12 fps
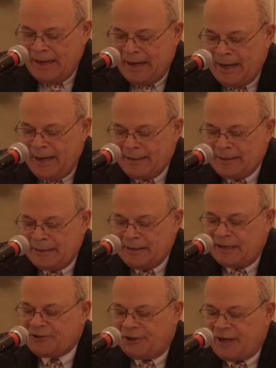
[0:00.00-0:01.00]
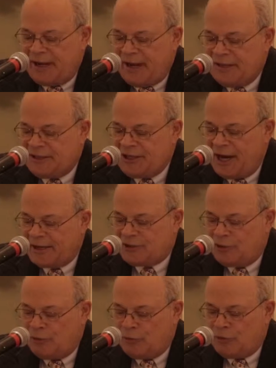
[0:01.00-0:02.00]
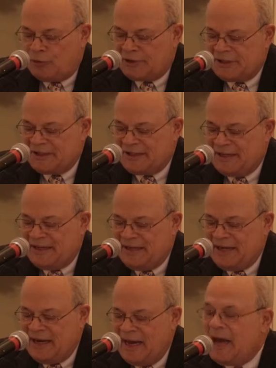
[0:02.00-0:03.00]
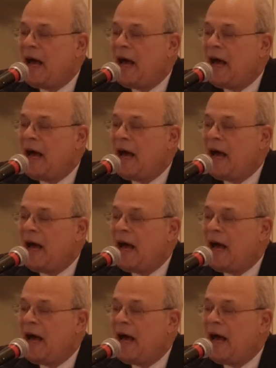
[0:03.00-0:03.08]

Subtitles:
And yesterday I checked Google to see